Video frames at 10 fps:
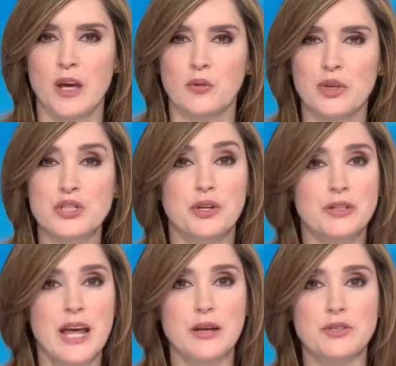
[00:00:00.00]
We turn
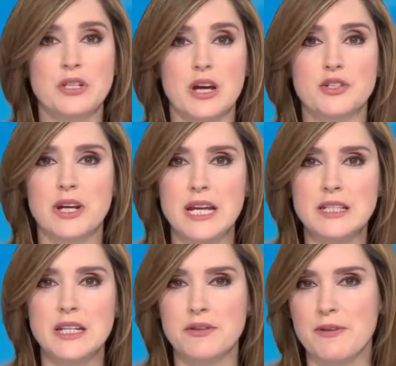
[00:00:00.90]
now to Dr.
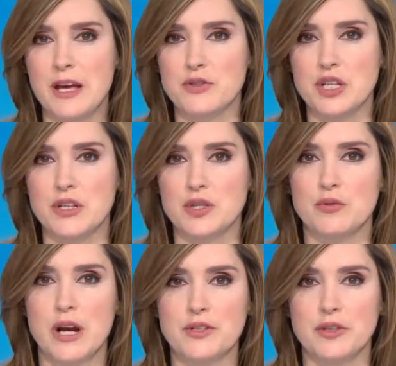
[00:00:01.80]
Anthony Fauci, the
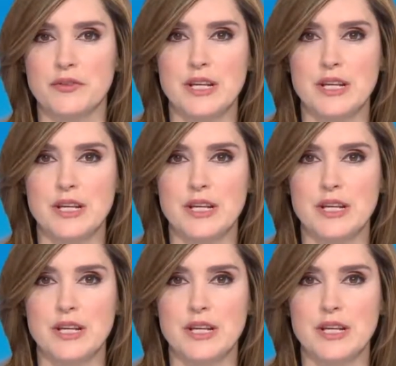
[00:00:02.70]
director of the